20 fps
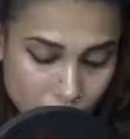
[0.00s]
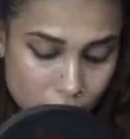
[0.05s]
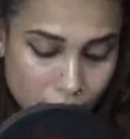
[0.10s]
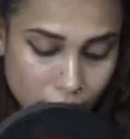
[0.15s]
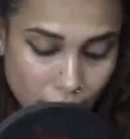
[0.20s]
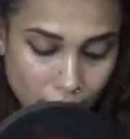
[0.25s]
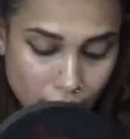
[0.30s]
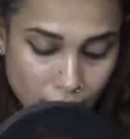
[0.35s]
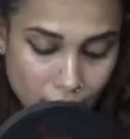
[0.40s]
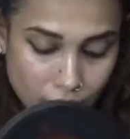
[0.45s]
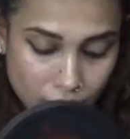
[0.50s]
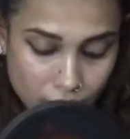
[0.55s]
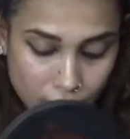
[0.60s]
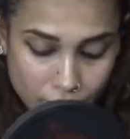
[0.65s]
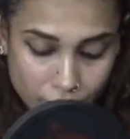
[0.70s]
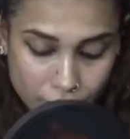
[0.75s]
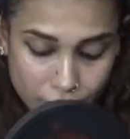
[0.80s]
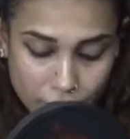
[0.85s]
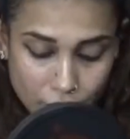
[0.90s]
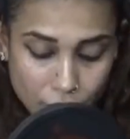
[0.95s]
a, I,
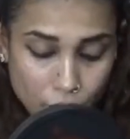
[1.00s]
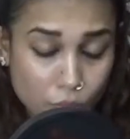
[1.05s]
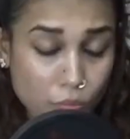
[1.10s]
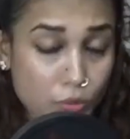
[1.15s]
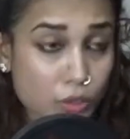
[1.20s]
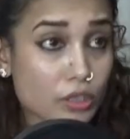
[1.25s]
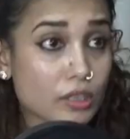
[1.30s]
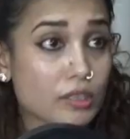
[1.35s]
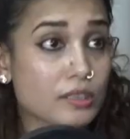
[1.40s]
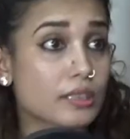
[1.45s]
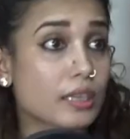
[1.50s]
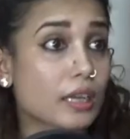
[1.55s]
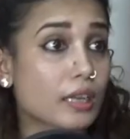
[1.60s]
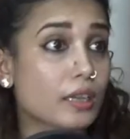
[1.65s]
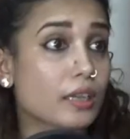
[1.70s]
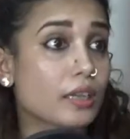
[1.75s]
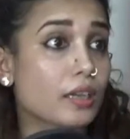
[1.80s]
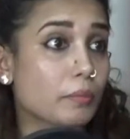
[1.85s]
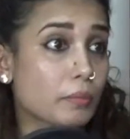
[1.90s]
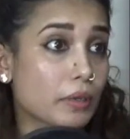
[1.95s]
I feel a robotic
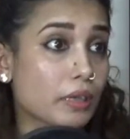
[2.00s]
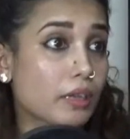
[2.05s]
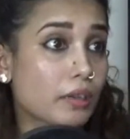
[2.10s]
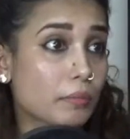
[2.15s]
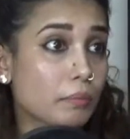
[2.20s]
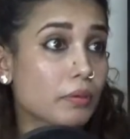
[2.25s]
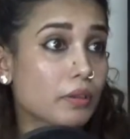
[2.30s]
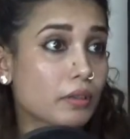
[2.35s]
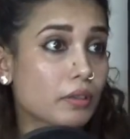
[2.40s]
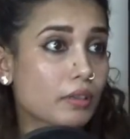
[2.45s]
sari coming up.